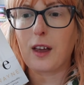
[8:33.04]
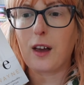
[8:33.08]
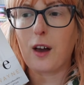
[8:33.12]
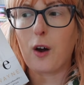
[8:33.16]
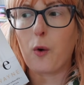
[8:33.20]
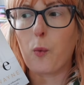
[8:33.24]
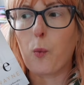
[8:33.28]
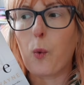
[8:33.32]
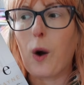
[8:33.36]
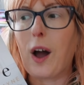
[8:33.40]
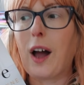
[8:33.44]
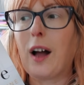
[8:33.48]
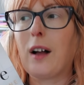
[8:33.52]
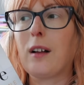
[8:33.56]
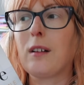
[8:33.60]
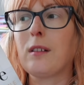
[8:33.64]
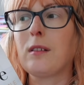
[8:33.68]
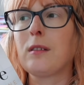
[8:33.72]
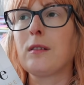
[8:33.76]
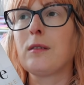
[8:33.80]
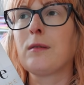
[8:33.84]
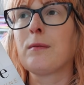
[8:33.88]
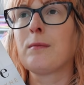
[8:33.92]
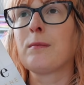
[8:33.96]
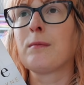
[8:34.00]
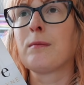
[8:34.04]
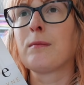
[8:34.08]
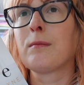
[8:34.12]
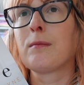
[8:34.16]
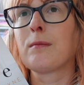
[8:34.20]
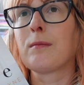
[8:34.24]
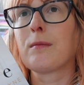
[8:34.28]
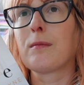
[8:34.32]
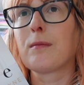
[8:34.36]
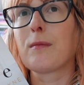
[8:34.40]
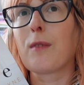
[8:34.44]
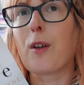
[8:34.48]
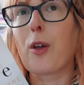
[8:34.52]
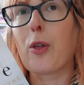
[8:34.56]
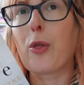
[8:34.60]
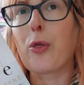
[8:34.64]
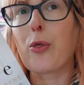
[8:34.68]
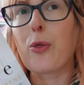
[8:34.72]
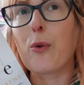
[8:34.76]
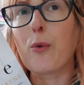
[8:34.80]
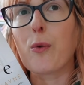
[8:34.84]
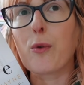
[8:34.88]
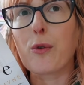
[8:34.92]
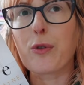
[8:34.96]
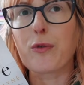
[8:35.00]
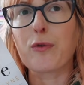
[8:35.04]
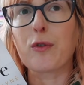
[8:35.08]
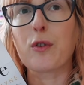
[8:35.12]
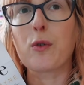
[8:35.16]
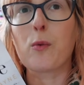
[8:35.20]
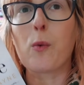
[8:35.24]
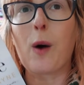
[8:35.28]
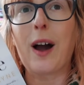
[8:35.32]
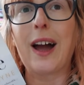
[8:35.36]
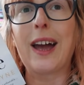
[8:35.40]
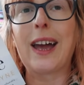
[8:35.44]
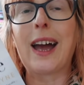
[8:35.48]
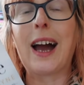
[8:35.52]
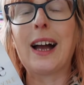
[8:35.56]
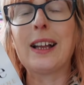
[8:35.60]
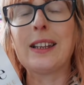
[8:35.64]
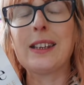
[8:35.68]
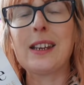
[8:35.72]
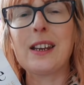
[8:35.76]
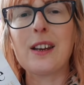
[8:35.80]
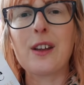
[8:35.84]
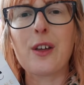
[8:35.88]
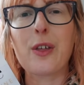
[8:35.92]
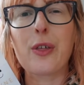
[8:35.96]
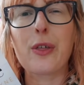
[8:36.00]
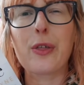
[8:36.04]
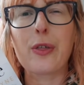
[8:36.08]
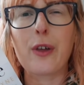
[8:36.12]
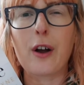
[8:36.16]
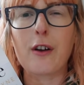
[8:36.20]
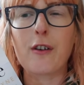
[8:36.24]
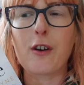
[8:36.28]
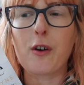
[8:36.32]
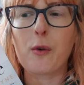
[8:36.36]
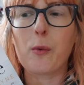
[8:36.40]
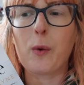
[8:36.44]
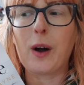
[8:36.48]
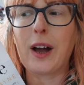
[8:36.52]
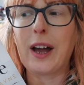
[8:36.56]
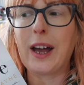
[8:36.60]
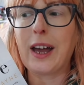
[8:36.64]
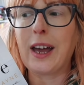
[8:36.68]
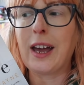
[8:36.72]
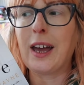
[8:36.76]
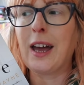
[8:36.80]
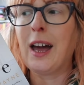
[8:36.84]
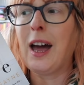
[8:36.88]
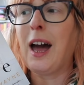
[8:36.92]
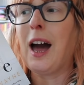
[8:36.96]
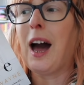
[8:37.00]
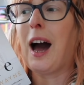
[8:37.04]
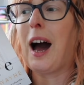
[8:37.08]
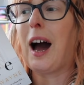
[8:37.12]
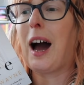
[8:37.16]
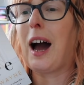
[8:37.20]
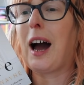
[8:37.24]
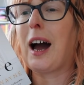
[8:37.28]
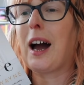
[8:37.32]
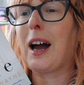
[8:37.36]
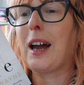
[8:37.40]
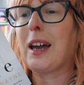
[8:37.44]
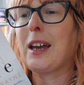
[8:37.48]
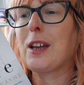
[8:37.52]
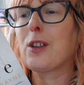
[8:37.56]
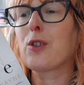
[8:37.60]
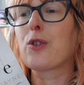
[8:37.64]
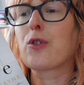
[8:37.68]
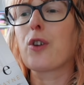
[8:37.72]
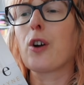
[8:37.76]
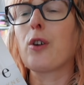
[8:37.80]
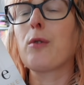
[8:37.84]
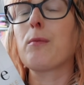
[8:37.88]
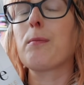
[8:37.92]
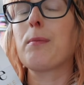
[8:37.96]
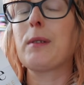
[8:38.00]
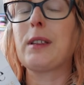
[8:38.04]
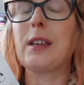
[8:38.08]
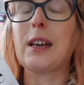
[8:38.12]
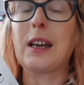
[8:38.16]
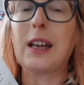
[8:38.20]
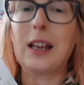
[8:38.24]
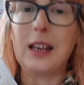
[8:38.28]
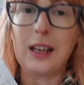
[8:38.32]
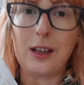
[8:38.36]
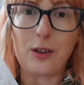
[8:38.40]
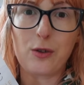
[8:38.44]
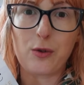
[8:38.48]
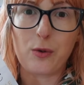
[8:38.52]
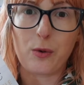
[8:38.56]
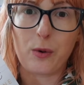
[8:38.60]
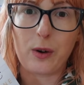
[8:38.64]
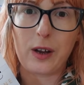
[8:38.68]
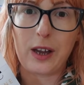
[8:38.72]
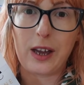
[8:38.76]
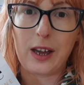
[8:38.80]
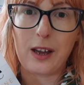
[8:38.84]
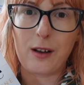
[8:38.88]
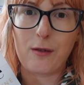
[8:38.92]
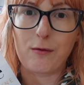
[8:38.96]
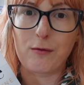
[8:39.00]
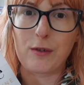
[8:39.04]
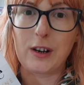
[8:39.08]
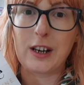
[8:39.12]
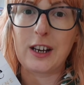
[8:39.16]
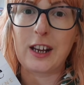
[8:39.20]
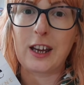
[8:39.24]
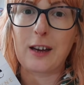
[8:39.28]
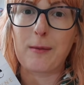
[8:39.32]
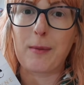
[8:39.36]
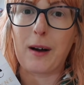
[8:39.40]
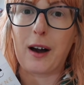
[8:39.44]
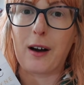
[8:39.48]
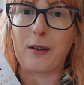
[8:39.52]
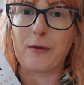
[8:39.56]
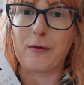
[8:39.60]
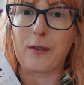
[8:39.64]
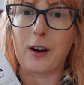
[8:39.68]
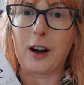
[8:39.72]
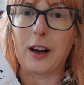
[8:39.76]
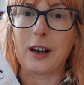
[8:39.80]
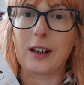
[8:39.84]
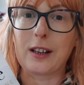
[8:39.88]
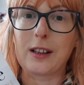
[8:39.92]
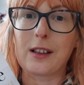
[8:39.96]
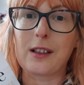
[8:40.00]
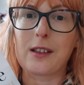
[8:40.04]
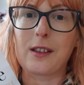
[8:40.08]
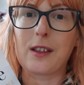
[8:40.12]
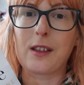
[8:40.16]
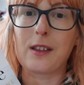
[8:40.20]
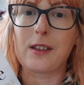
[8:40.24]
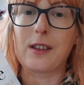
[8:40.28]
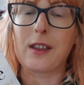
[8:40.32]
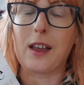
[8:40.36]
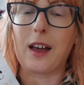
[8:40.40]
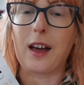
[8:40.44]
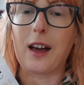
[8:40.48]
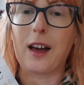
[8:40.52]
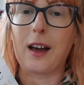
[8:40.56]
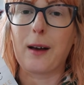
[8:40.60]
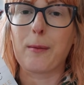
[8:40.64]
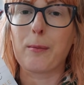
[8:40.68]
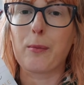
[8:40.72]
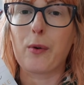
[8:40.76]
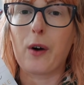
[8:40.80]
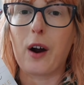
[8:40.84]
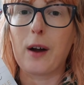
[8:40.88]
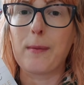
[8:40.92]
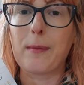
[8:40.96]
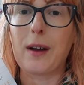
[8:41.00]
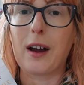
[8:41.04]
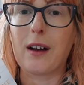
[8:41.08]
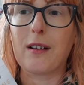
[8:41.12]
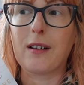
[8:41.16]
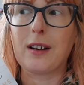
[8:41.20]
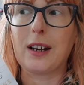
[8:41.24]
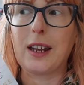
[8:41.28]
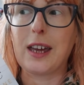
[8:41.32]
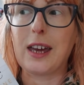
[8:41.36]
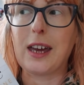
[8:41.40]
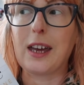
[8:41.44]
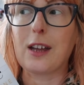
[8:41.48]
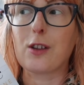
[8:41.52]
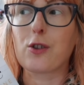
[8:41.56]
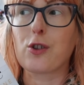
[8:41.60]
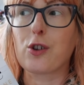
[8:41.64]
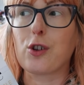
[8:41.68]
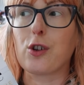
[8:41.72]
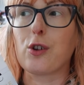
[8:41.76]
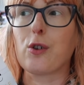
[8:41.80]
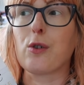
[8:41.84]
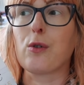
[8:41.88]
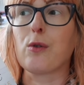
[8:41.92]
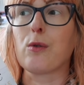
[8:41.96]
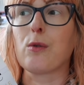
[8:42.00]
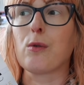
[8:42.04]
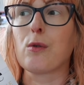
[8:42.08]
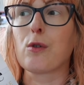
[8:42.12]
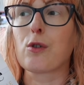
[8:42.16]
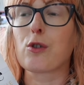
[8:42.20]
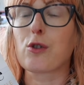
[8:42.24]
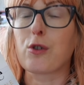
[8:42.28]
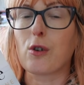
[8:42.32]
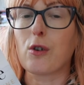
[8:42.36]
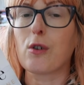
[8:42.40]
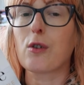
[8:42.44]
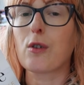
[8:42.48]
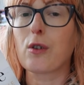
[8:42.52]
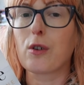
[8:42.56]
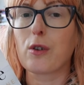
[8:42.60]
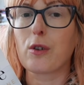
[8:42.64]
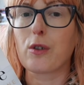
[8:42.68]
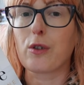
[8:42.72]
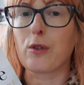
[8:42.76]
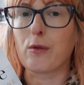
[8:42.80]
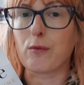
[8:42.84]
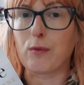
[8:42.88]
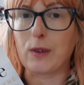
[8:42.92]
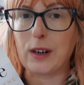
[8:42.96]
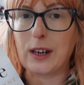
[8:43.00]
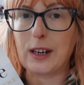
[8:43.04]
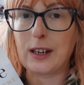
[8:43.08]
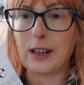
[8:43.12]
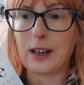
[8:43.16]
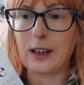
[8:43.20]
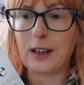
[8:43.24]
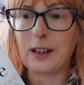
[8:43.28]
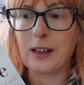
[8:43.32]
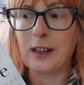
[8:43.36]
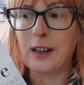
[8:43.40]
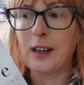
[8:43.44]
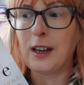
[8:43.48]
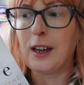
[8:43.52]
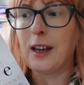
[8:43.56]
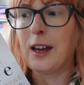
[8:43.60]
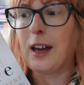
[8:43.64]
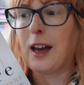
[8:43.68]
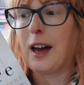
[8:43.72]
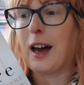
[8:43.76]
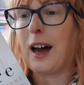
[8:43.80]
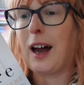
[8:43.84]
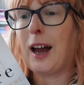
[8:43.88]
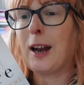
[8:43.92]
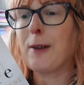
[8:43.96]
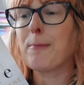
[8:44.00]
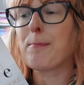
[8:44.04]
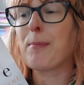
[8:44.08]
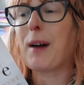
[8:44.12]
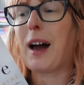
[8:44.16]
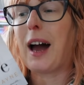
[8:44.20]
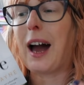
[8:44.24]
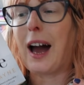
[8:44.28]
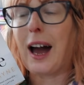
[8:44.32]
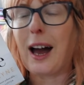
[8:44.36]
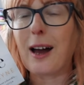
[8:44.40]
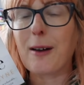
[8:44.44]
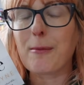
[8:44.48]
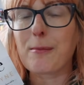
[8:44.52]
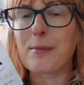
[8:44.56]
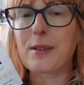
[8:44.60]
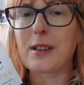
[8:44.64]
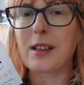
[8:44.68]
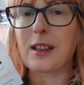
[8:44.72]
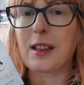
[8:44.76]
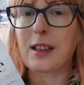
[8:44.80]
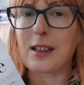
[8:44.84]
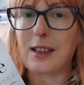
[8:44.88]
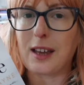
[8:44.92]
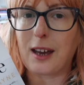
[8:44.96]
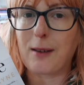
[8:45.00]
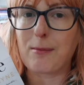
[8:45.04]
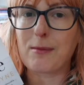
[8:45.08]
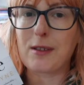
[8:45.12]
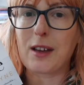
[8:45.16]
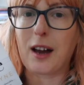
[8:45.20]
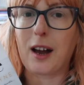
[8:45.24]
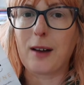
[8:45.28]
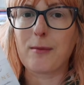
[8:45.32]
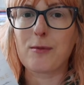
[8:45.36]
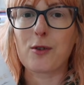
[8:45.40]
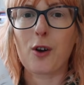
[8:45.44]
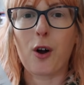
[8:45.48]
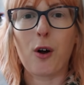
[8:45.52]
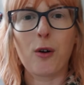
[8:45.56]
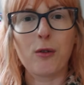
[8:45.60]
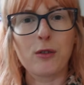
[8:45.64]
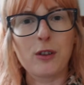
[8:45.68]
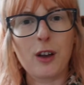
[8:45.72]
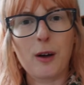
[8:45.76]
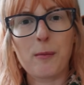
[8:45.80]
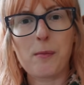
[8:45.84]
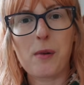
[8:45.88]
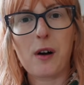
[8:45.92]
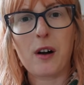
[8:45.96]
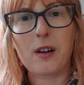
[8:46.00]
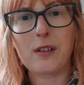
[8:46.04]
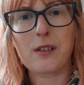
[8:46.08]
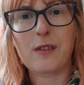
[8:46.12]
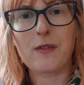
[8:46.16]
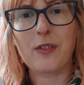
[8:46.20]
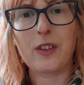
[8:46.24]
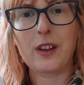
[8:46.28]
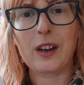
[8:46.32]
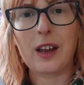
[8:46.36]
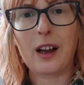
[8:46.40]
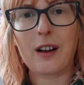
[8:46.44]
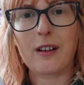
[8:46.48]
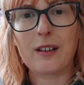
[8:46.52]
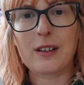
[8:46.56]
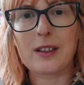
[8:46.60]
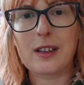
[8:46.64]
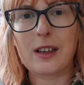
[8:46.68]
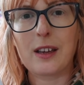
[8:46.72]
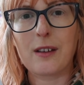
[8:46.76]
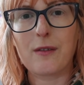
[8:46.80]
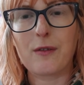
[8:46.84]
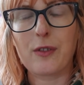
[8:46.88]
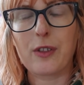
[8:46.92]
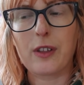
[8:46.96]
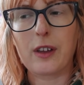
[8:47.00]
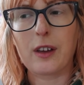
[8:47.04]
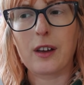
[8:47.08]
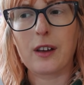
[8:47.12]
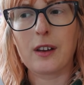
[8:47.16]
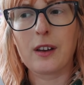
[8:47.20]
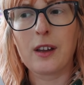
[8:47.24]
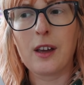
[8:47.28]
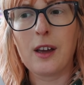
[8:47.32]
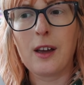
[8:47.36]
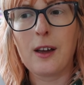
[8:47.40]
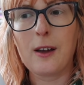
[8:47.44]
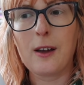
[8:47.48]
a well thought through way and in a thorough way. I don't particularly enjoy reading about violence that's there primarily to shock the reader and perhaps at the same time to hold up parts of the narrative that